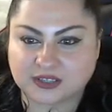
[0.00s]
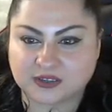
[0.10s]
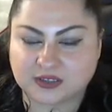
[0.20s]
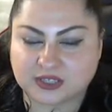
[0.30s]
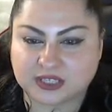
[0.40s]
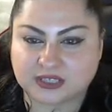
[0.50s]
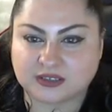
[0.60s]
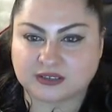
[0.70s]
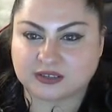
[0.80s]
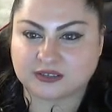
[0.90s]
you
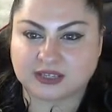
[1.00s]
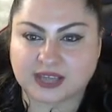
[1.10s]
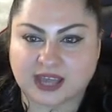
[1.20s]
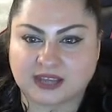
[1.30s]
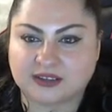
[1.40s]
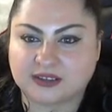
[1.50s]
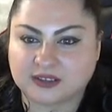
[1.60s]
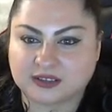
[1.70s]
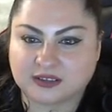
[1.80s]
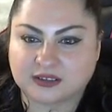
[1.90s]
can add
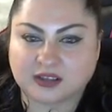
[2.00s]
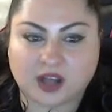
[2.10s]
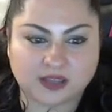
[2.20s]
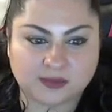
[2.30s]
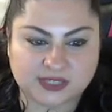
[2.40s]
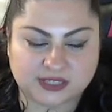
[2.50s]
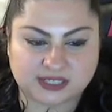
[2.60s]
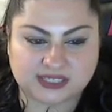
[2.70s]
columns here.